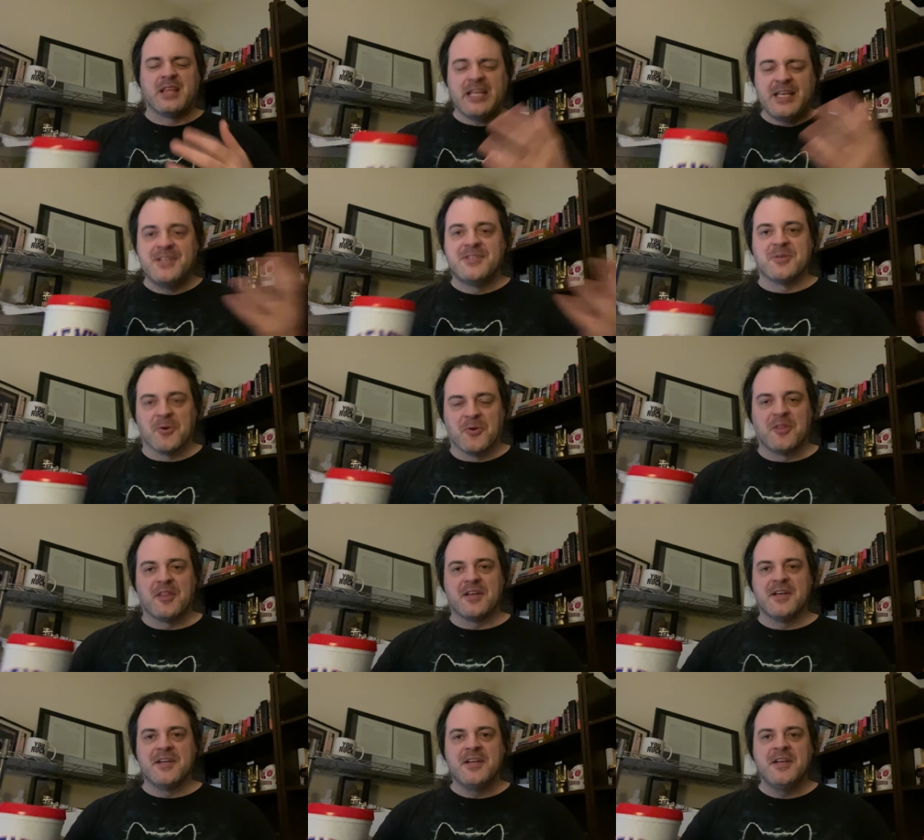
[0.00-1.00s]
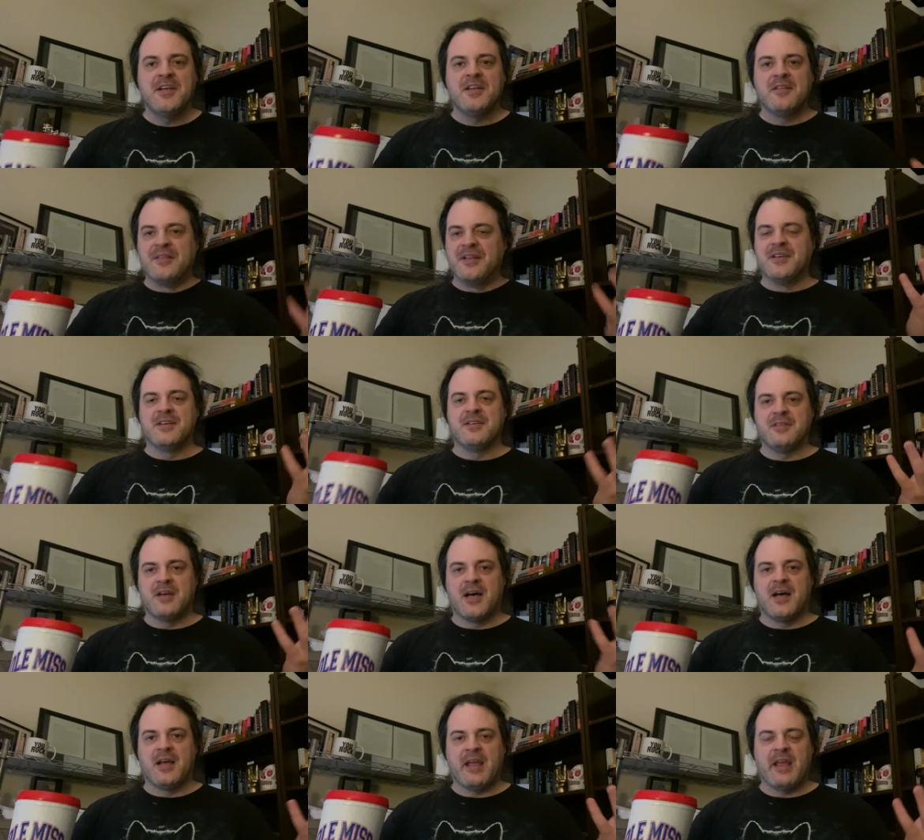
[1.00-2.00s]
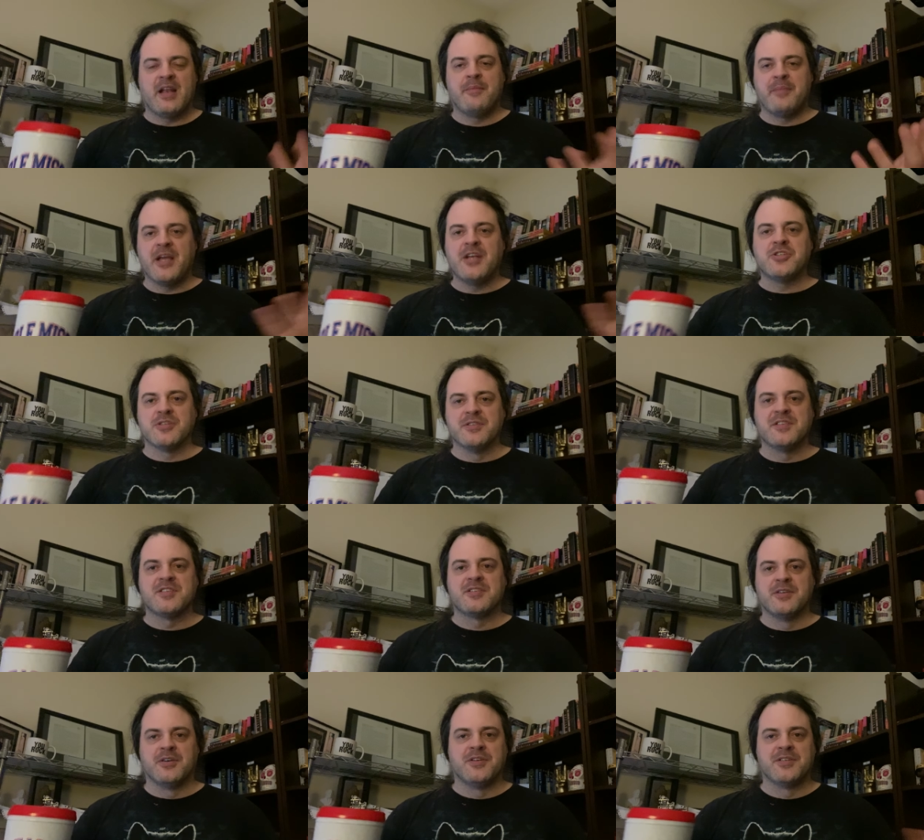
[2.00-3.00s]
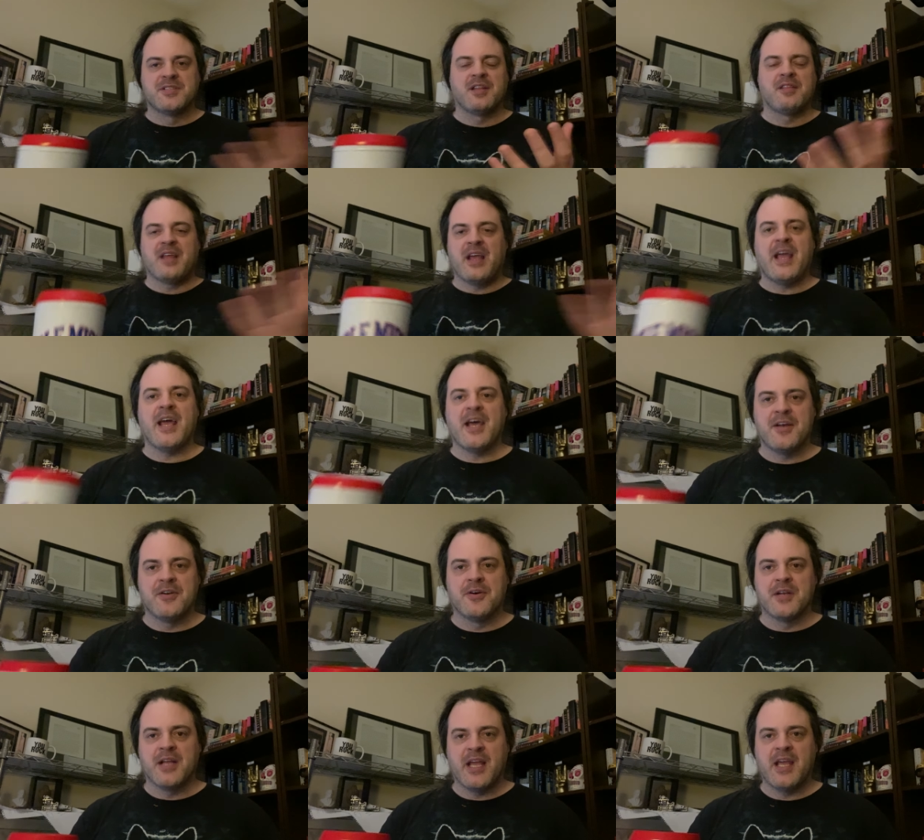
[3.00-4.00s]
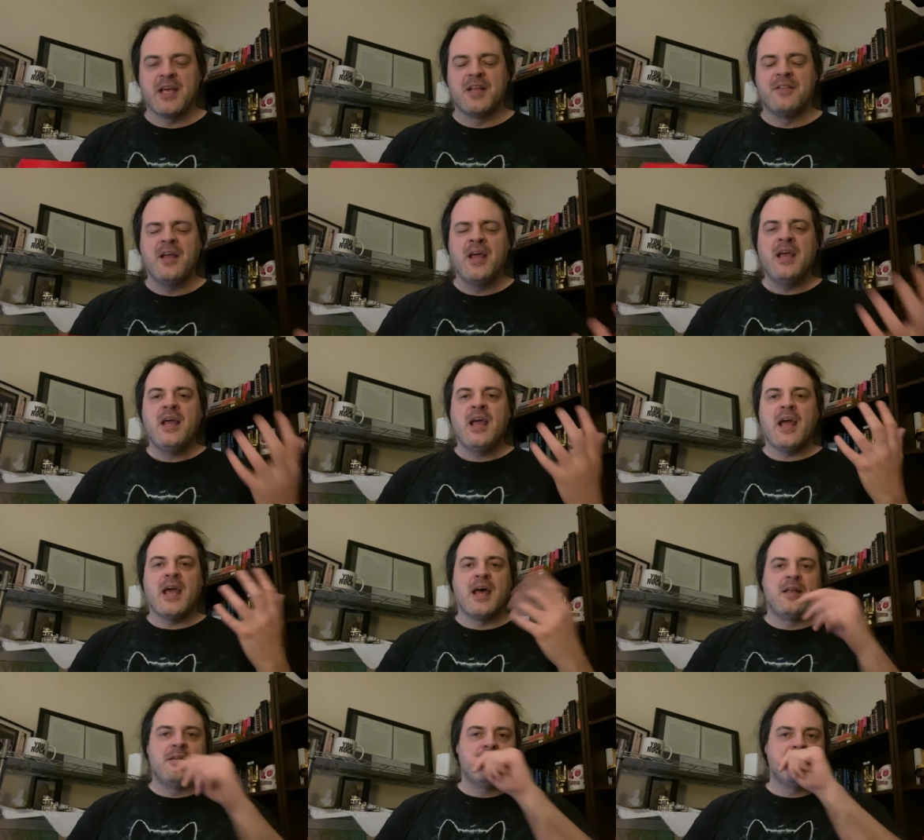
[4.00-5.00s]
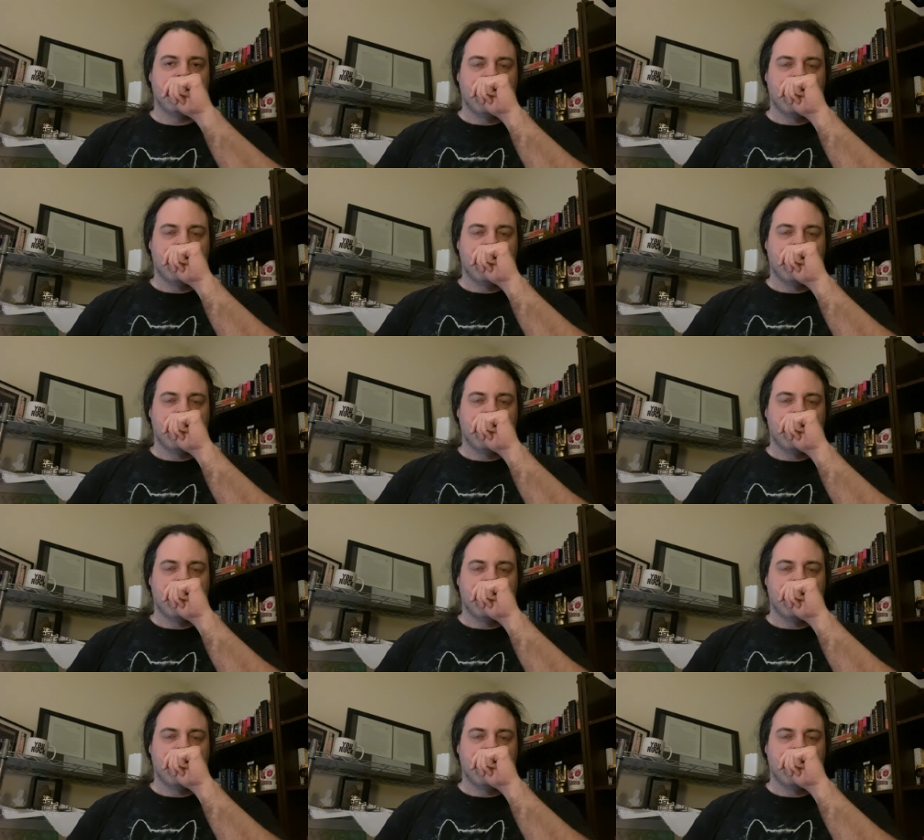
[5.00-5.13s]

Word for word: these are the the uh, animation stills that they had on hand, and